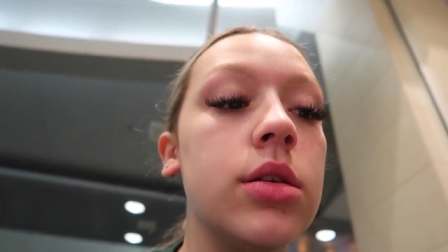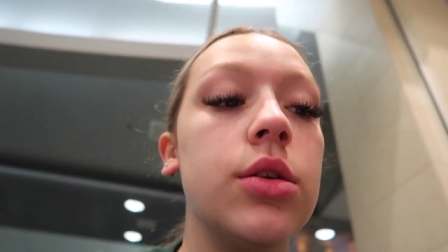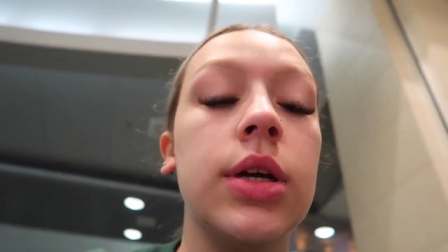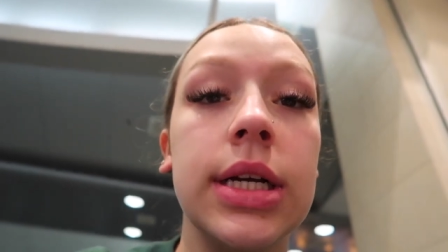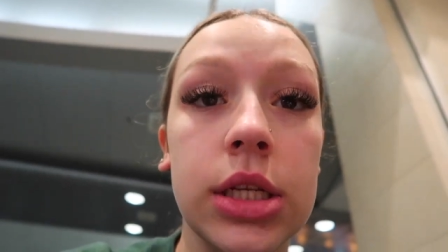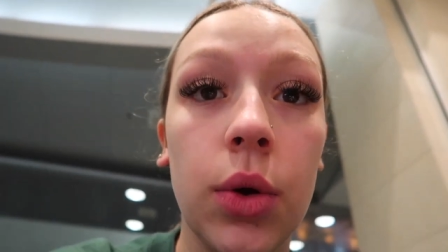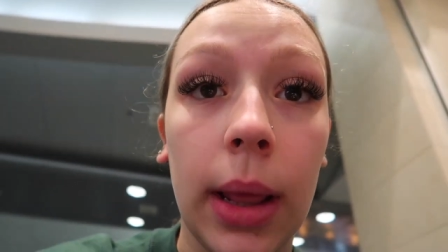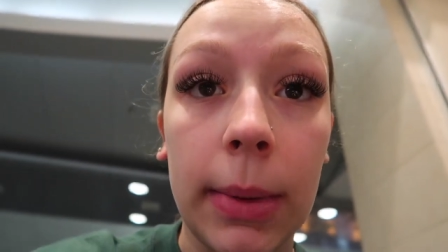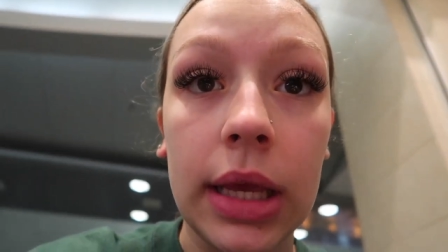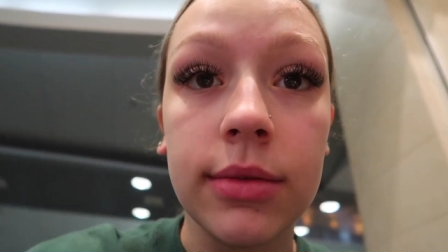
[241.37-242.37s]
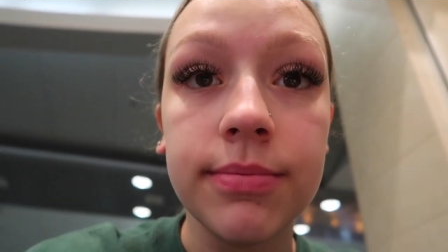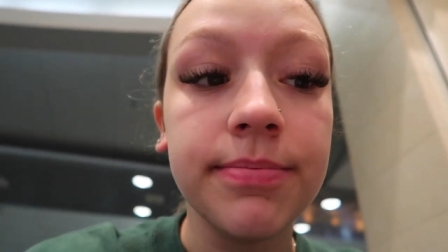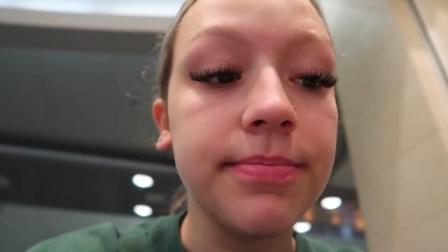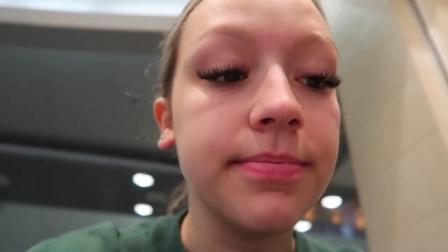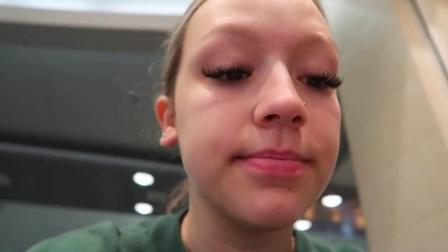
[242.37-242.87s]
Do you guys know what I mean?
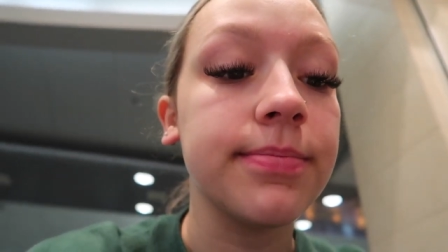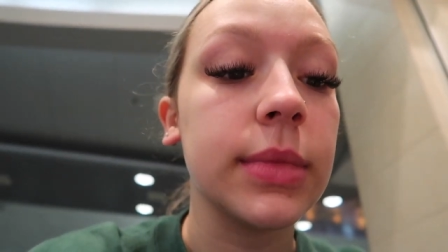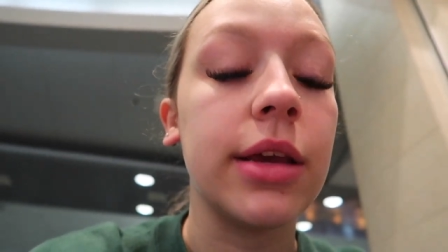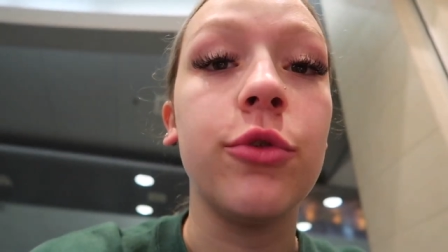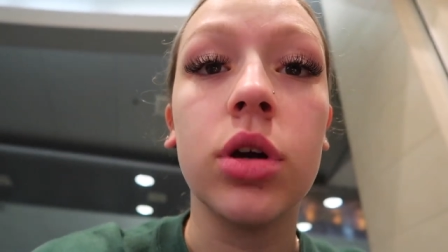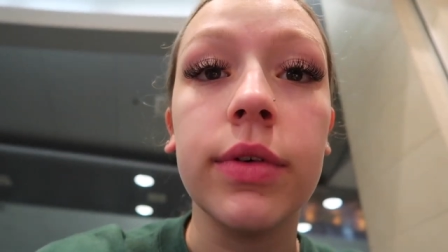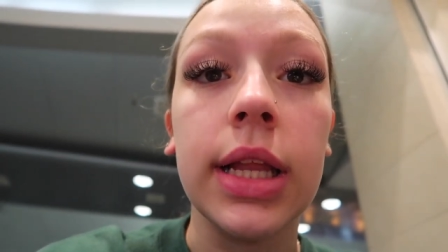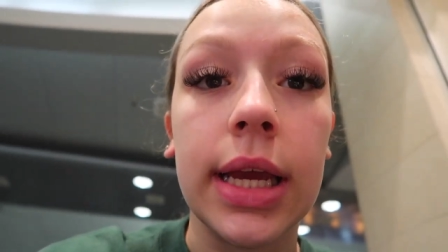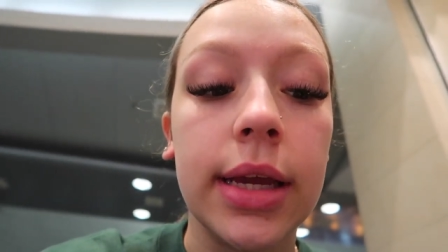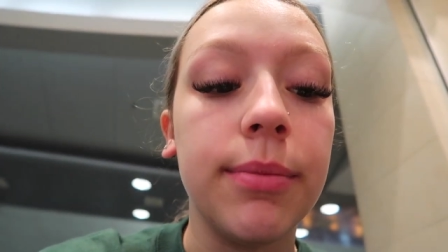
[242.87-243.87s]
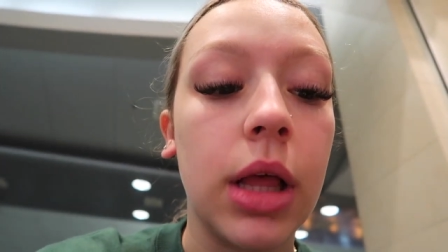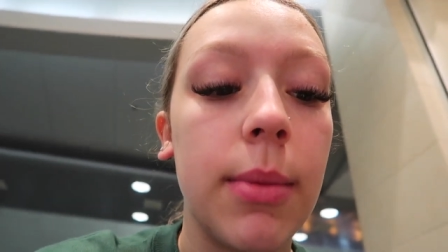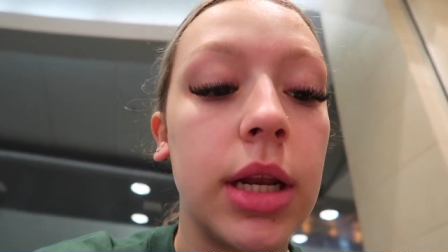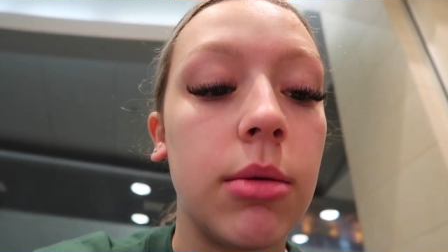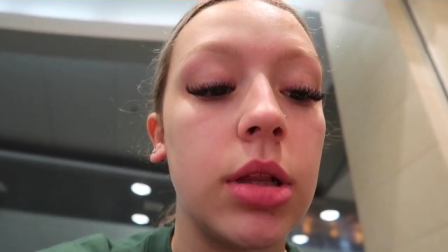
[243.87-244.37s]
If you can relate,
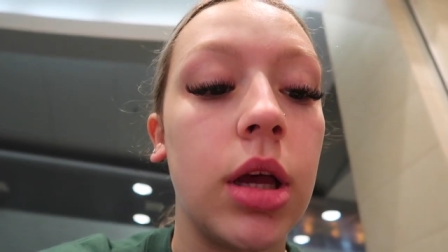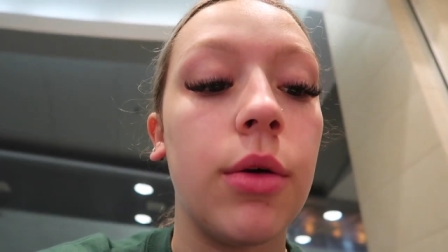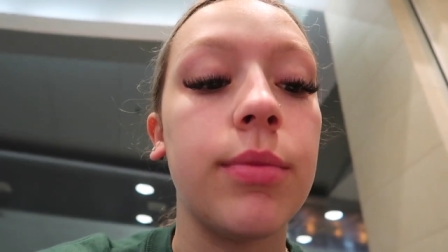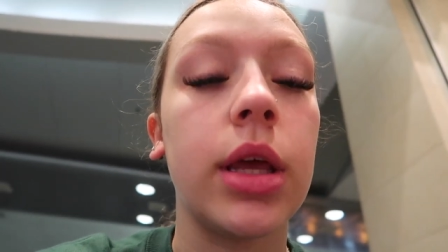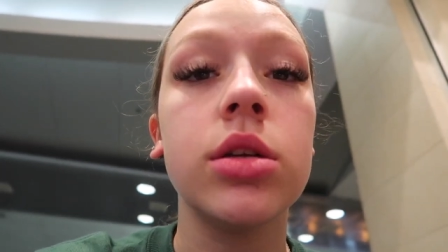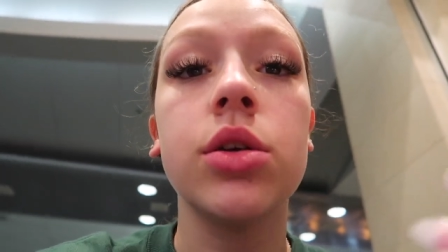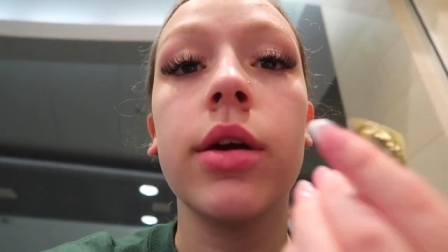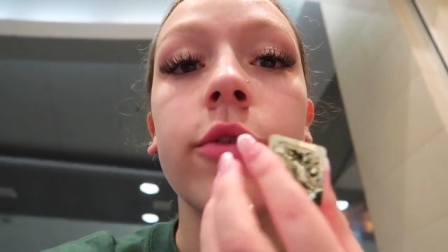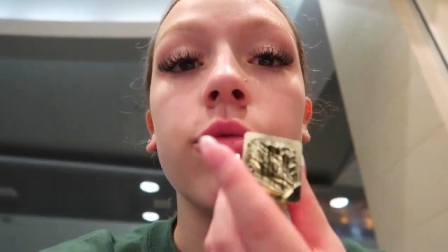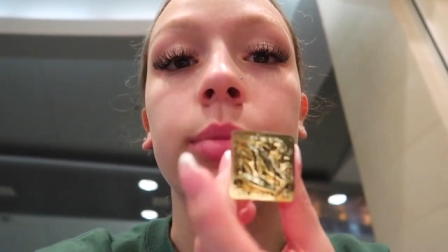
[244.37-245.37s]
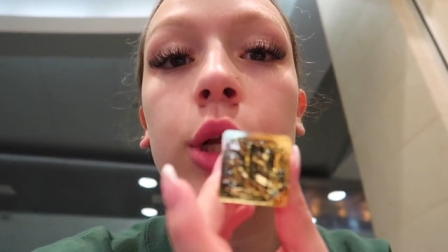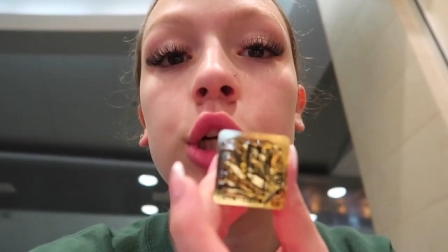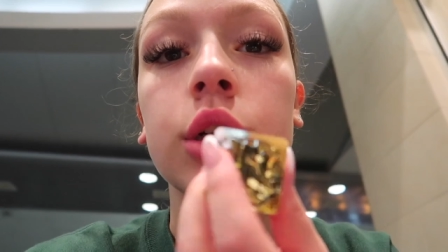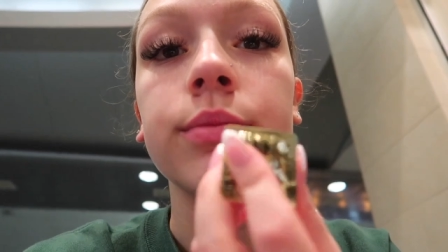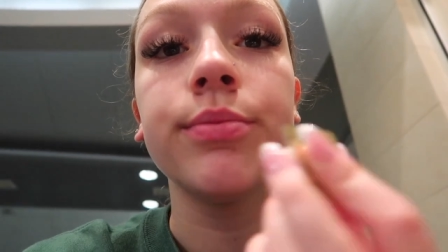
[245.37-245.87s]
comment down below. They also give you
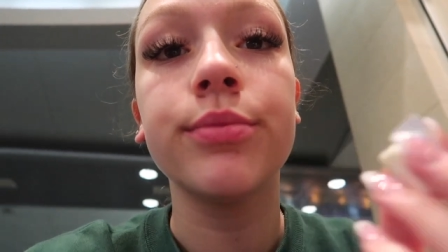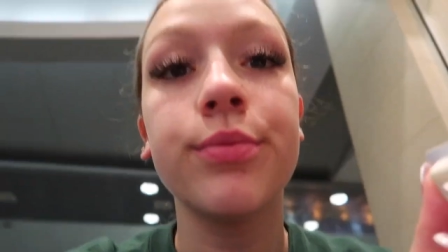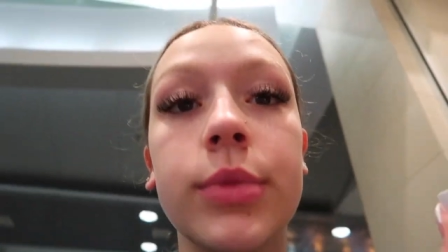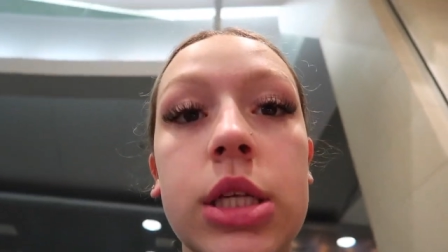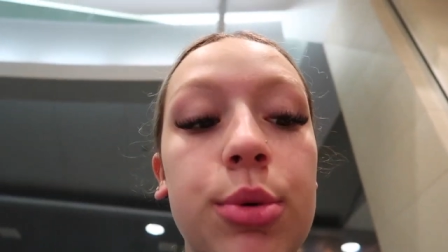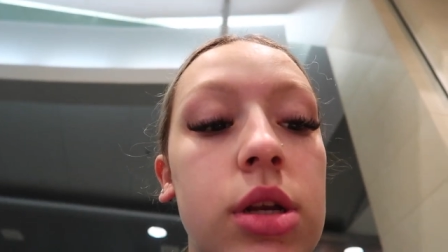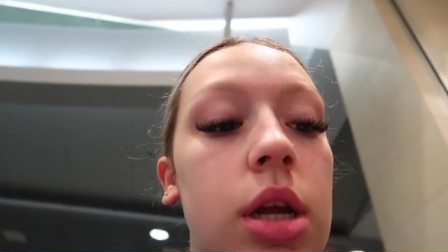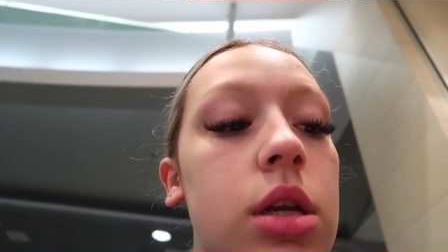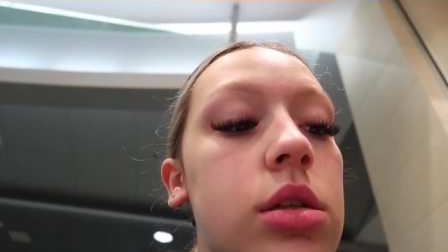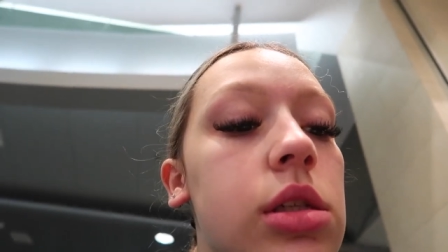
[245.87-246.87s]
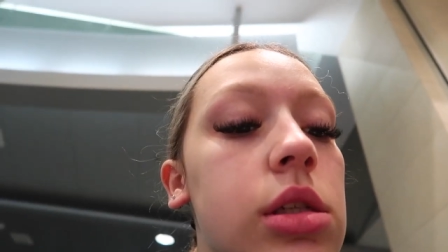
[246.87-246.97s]
butter. That's pretty nice.